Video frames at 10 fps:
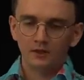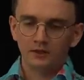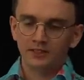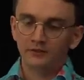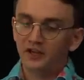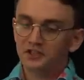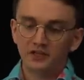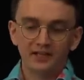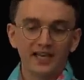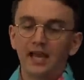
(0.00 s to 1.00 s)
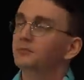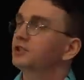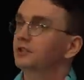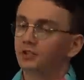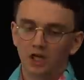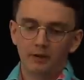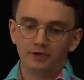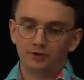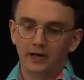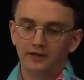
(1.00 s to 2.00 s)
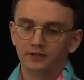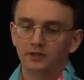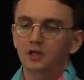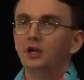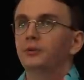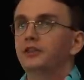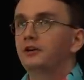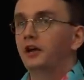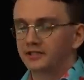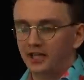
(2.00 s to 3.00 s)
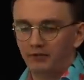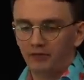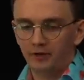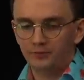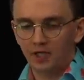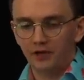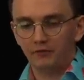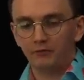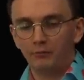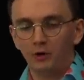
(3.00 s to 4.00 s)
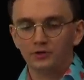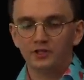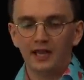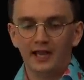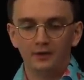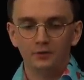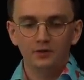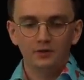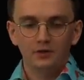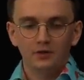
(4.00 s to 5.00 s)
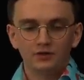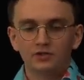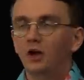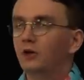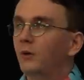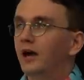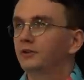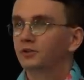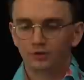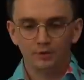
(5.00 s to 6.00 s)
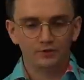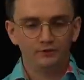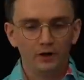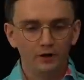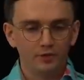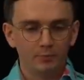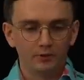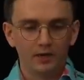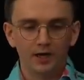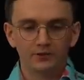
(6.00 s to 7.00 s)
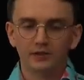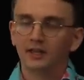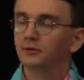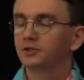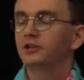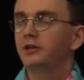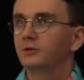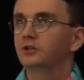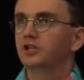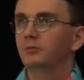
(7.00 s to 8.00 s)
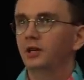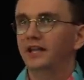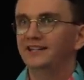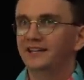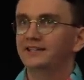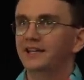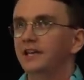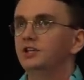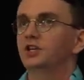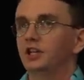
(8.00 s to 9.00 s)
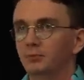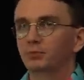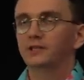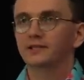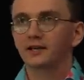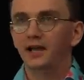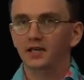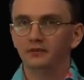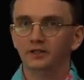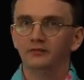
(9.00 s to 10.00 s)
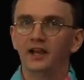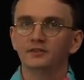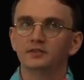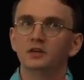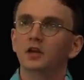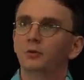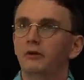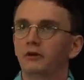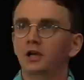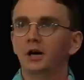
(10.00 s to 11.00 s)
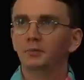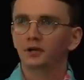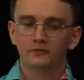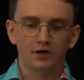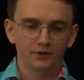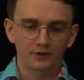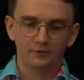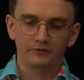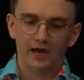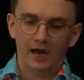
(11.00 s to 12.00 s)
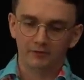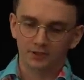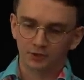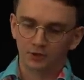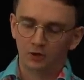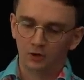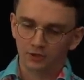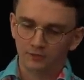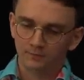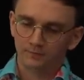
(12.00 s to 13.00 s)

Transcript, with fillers: The division captured the German trench, with an artillery observer reporting how so well the troops followed the barrage that there was a noticeable indentation in the British line of advance where a couple of guns were firing short.